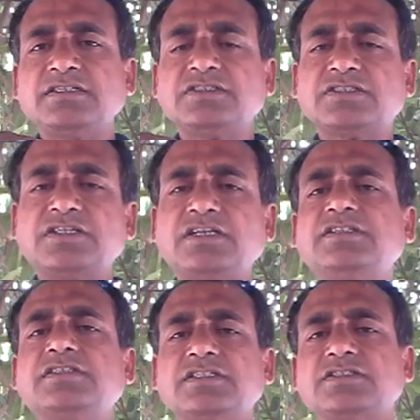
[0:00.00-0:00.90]
steel
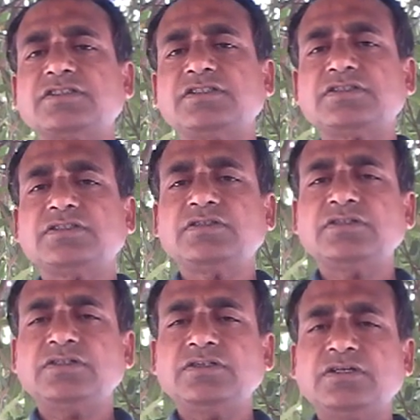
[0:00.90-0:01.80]
industries
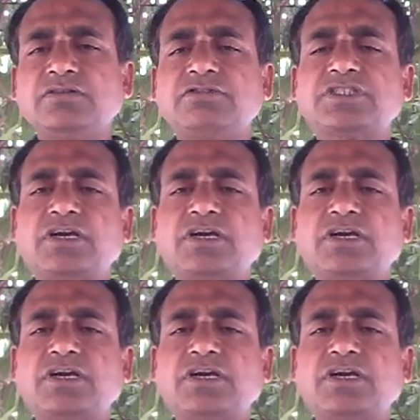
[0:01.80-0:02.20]
which